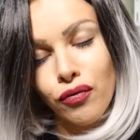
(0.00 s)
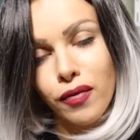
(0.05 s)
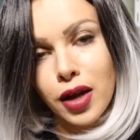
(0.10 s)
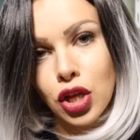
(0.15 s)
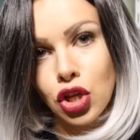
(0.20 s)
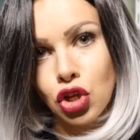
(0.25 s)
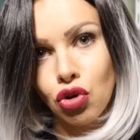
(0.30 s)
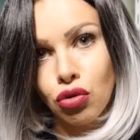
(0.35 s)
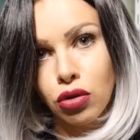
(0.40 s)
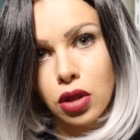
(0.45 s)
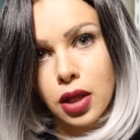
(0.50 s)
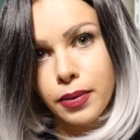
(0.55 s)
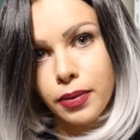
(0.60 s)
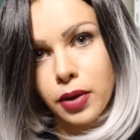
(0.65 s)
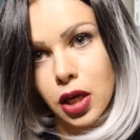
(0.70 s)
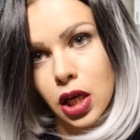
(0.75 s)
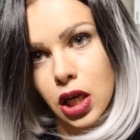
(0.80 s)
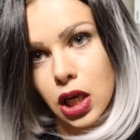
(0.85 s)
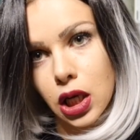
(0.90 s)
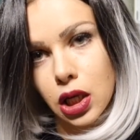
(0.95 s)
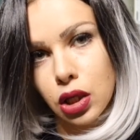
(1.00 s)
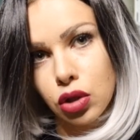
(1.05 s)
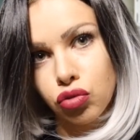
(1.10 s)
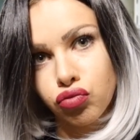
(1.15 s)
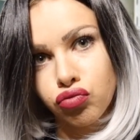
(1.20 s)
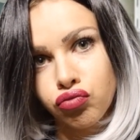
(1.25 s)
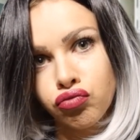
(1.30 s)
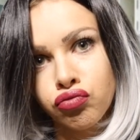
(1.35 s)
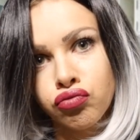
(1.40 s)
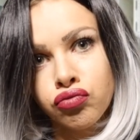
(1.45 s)
My new lip kit.
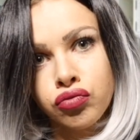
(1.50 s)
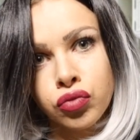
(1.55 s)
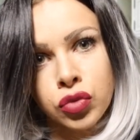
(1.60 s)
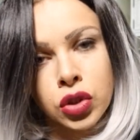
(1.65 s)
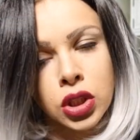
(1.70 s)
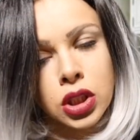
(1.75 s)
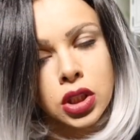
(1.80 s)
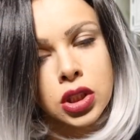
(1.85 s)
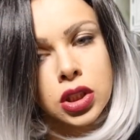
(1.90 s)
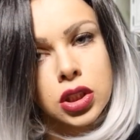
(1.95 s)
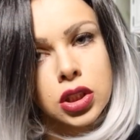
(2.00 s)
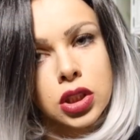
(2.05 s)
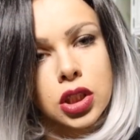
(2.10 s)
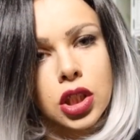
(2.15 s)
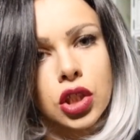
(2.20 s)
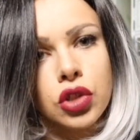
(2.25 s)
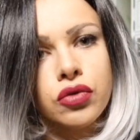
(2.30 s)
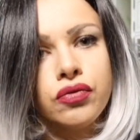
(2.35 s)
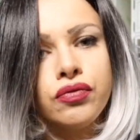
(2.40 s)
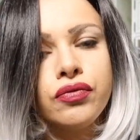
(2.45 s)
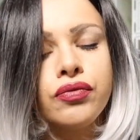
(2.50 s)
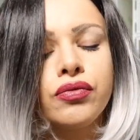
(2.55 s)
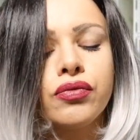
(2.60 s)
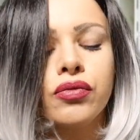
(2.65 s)
Yeah.